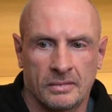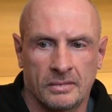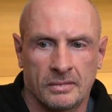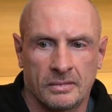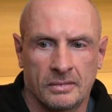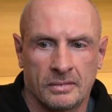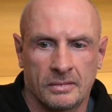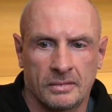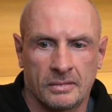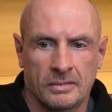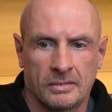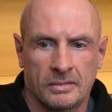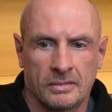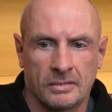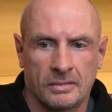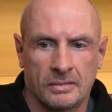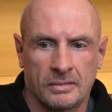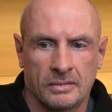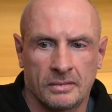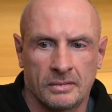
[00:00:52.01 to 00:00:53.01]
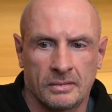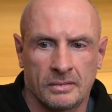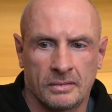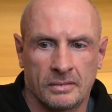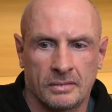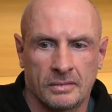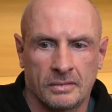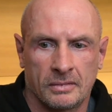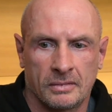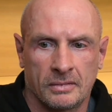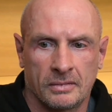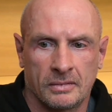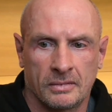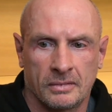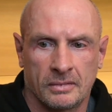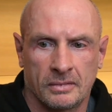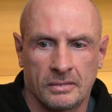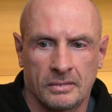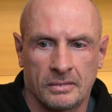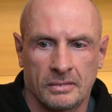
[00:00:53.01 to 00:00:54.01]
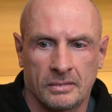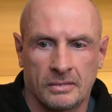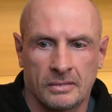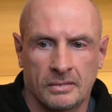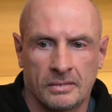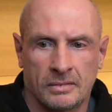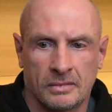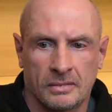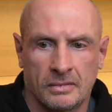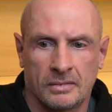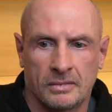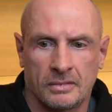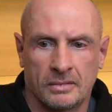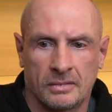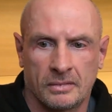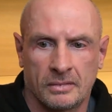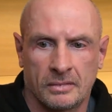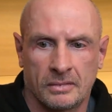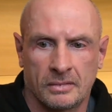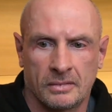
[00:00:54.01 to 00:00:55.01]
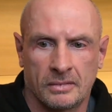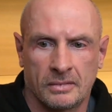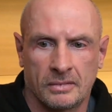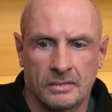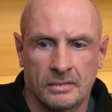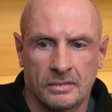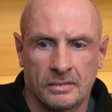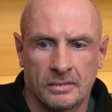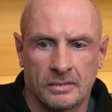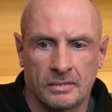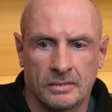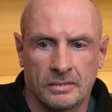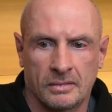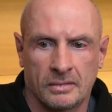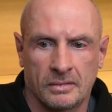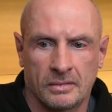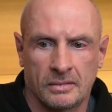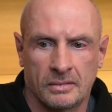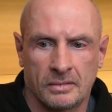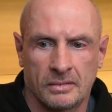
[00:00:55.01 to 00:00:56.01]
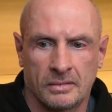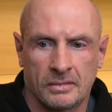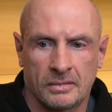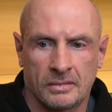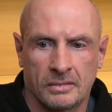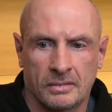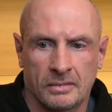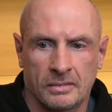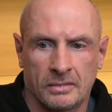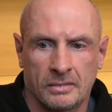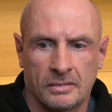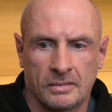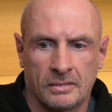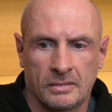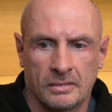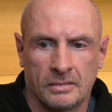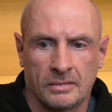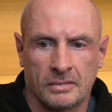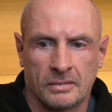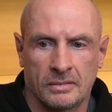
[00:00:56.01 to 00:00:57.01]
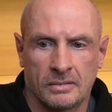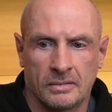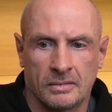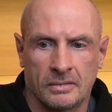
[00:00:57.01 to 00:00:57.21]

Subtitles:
[no speech]